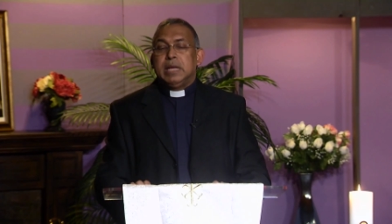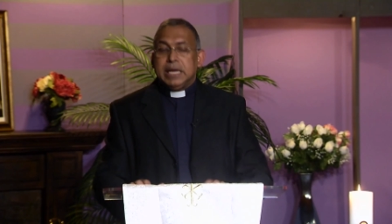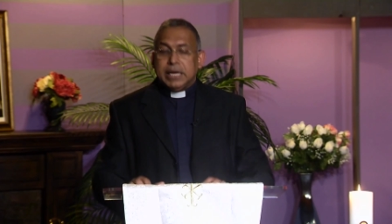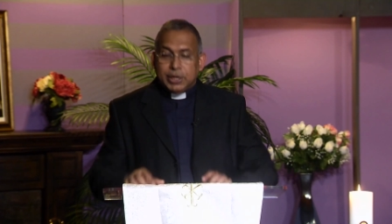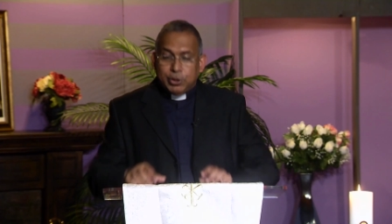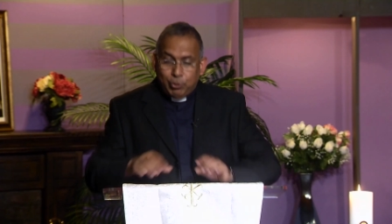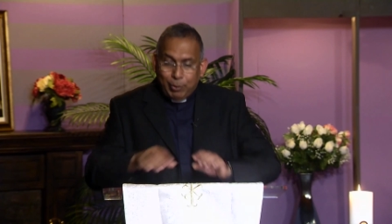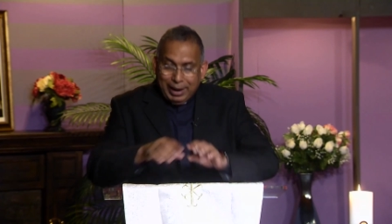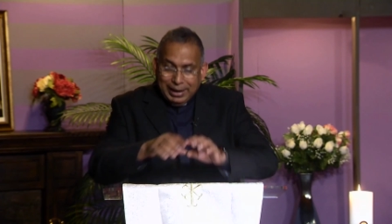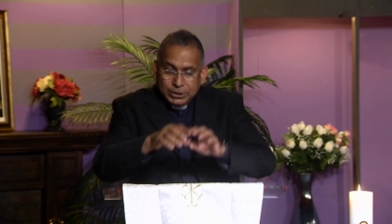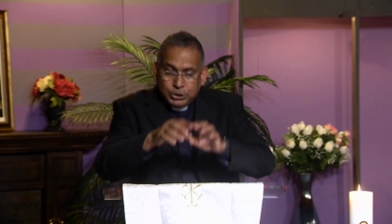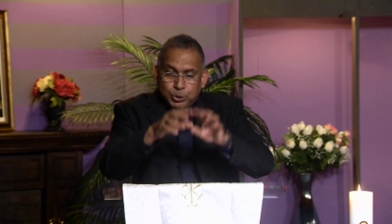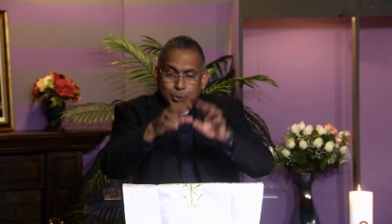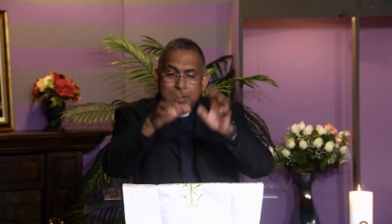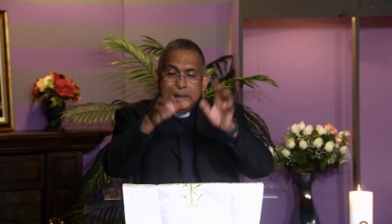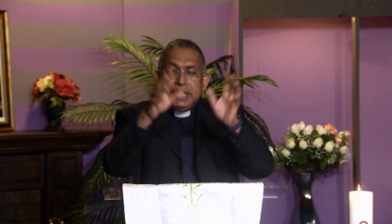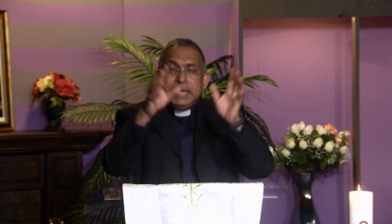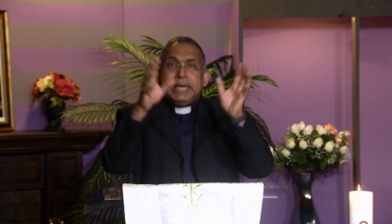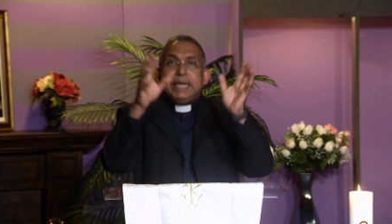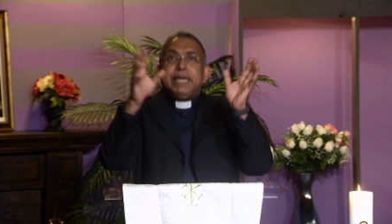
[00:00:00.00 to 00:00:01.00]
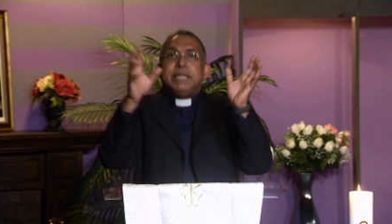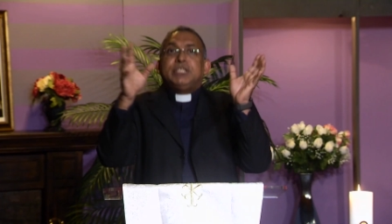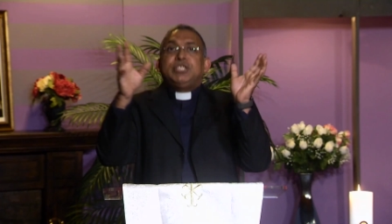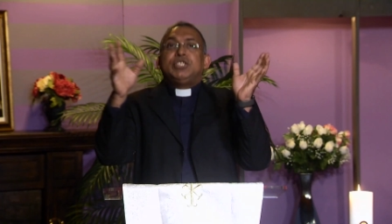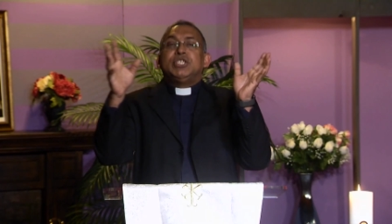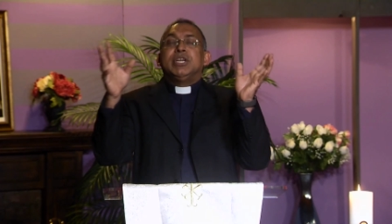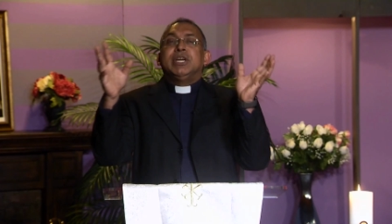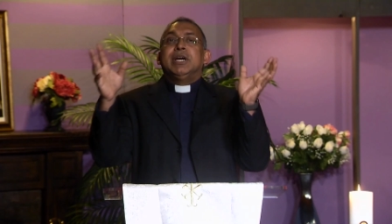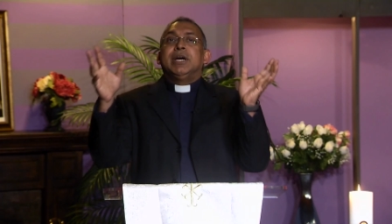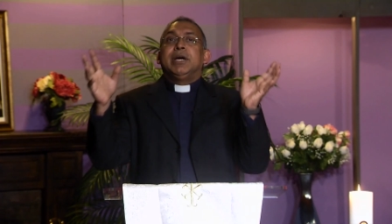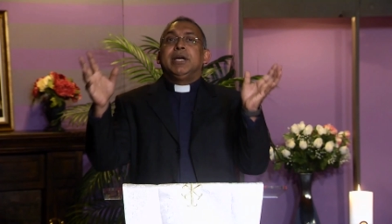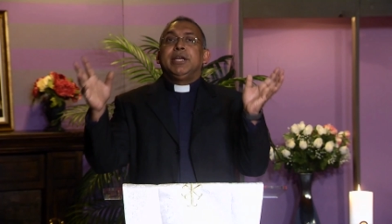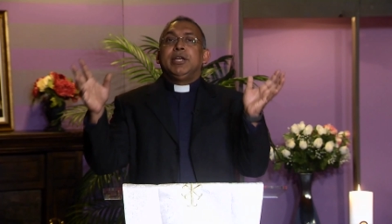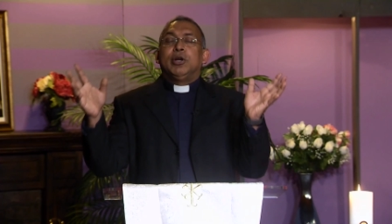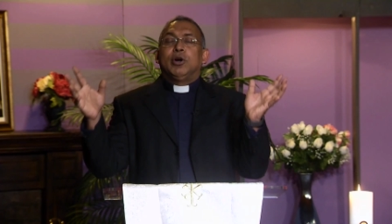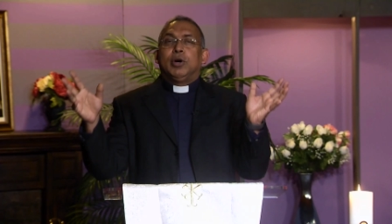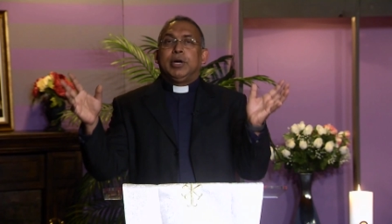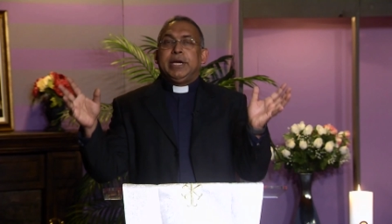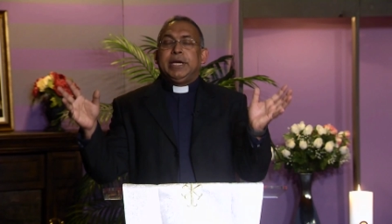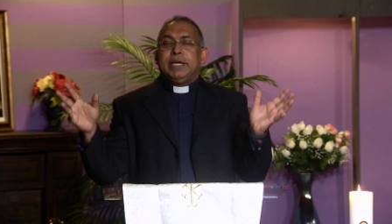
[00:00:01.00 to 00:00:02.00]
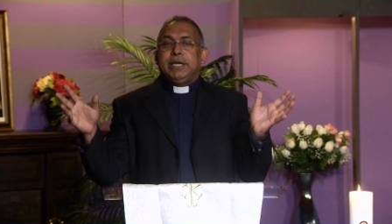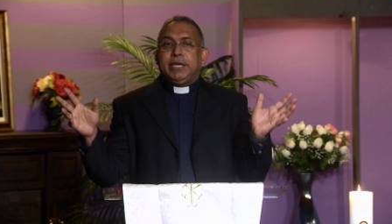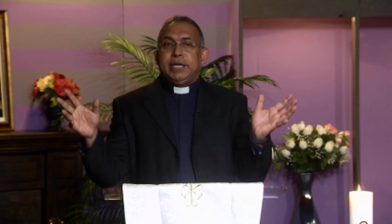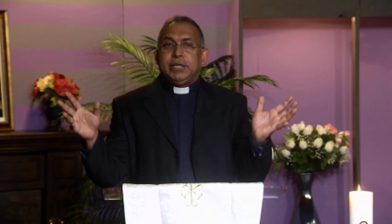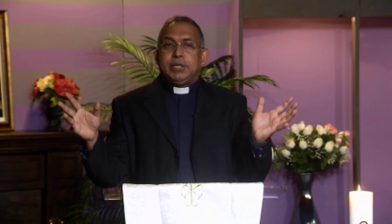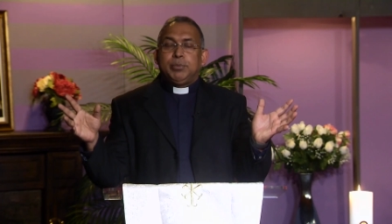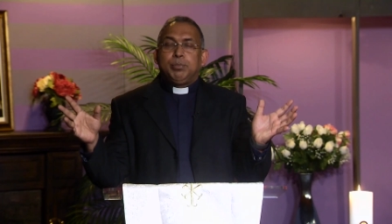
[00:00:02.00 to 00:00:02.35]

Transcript: Gradually, it, you know, it, it